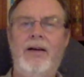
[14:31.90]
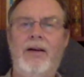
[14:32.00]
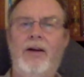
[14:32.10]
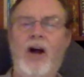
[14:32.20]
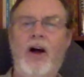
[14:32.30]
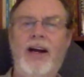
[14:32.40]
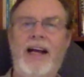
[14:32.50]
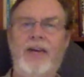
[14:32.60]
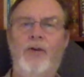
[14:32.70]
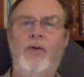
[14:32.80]
God
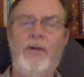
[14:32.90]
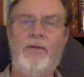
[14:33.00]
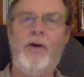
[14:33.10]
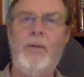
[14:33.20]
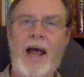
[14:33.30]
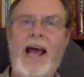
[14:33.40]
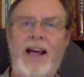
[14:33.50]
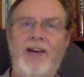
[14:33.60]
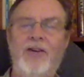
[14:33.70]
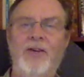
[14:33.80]
had to refer
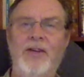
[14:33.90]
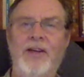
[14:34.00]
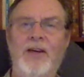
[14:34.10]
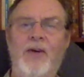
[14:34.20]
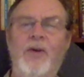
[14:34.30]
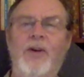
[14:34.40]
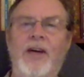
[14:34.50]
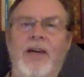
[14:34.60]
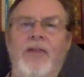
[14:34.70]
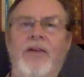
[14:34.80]
back to the older
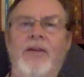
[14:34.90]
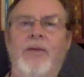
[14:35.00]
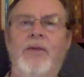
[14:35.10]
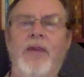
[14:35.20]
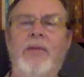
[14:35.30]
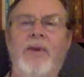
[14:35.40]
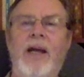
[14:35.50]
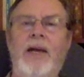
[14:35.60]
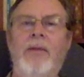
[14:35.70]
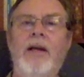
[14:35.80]
covenant with
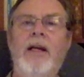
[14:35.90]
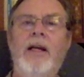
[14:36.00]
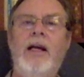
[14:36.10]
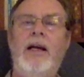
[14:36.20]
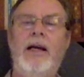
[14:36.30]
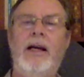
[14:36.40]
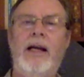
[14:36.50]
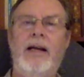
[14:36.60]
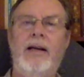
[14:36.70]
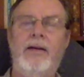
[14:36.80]
Abraham.
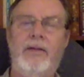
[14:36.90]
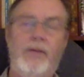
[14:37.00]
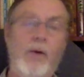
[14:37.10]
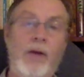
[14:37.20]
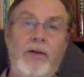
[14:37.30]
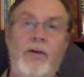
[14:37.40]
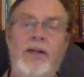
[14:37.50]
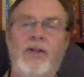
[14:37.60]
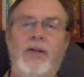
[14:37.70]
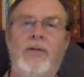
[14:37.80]
And throughout the
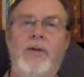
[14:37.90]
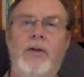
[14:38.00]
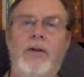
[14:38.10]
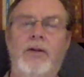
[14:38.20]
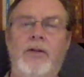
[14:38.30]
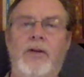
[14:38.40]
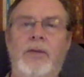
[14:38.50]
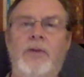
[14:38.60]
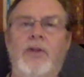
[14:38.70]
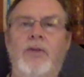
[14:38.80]
rest of the
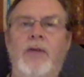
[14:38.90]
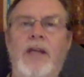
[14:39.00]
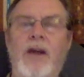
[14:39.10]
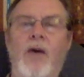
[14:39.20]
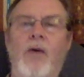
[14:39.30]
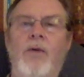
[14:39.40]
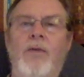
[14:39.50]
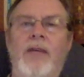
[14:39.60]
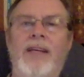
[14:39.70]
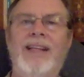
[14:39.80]
scriptures, we know
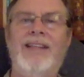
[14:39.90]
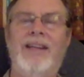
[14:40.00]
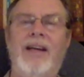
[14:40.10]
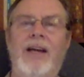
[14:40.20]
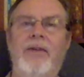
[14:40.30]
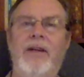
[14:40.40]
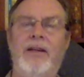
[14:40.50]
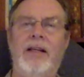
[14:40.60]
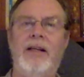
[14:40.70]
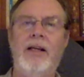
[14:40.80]
that is a
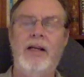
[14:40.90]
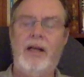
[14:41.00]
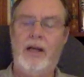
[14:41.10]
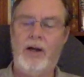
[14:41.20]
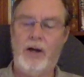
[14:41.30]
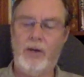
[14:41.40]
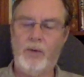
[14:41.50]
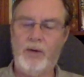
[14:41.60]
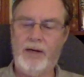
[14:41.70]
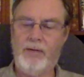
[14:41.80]
covenant that God
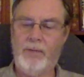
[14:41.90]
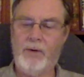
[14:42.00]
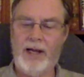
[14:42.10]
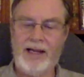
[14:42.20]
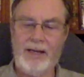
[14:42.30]
will never break.